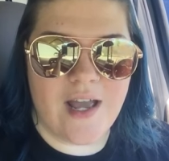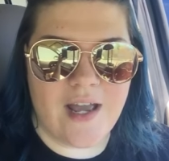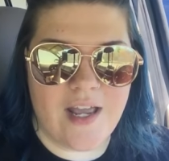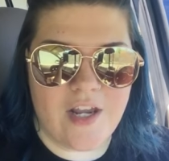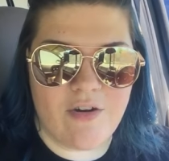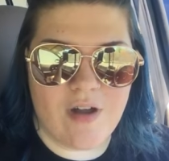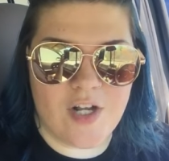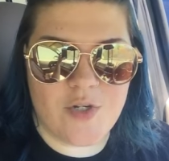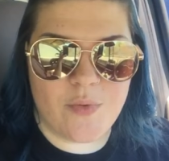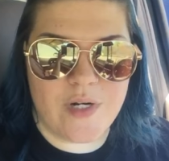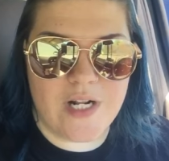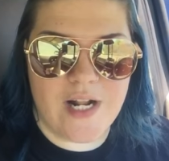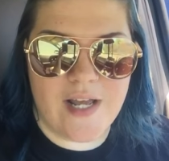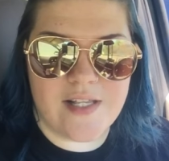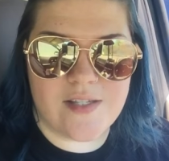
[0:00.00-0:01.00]
I
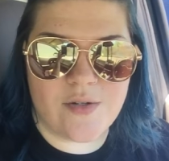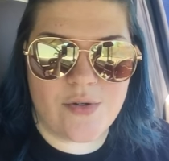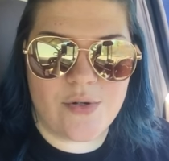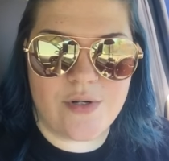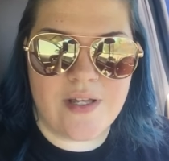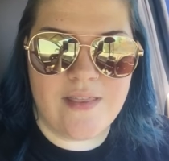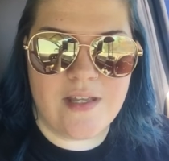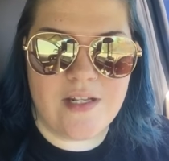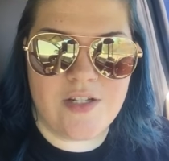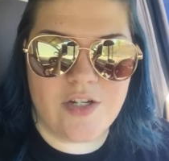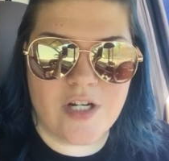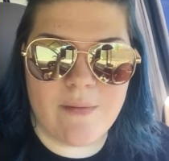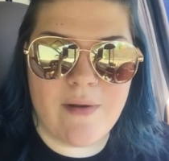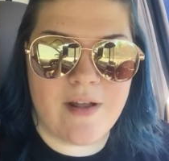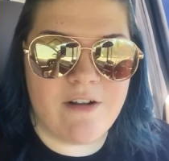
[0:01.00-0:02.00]
graduated high school and then
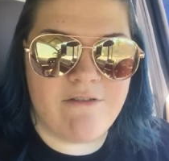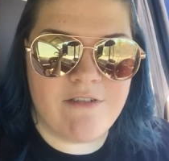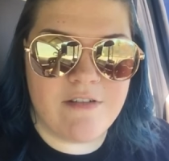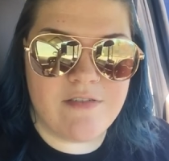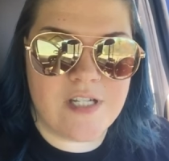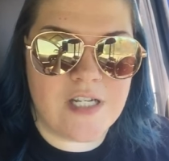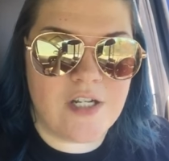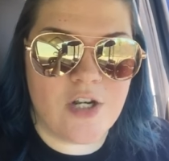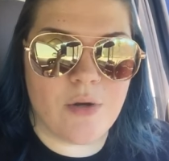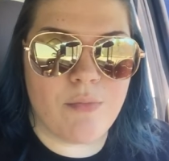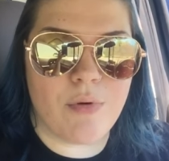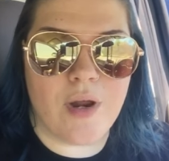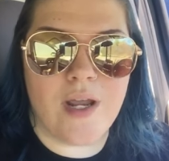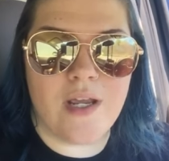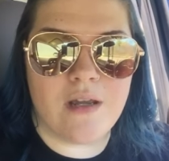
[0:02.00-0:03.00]
took about a 15-year
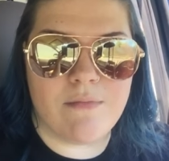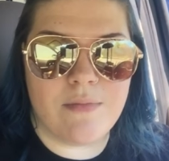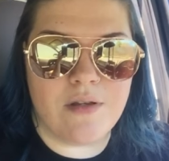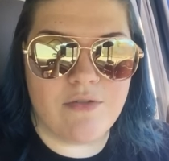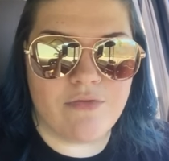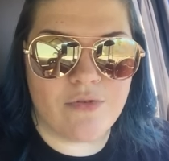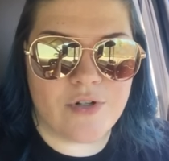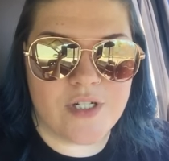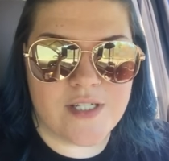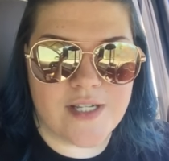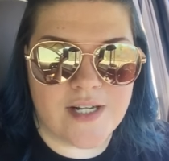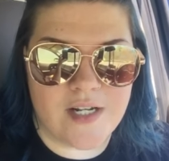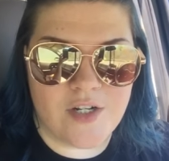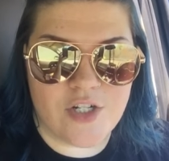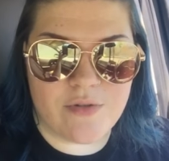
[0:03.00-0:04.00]
break before
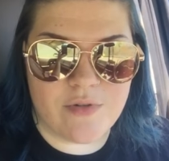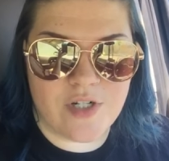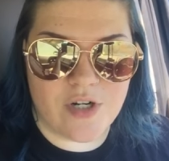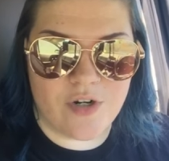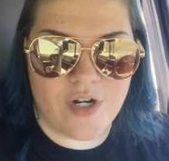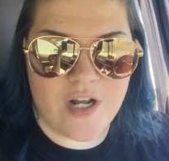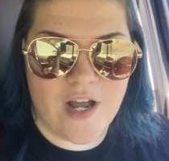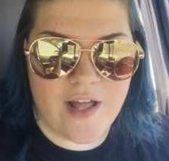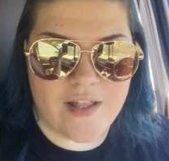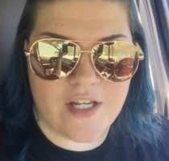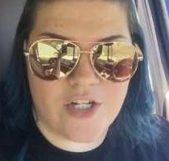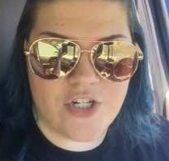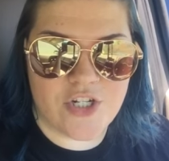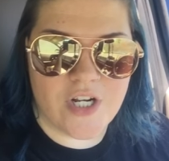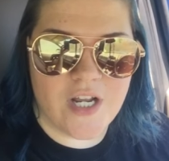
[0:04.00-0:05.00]
deciding to return to
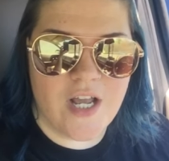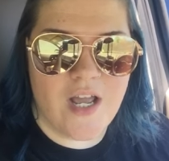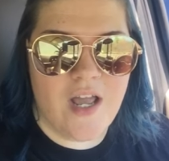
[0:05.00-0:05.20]
college.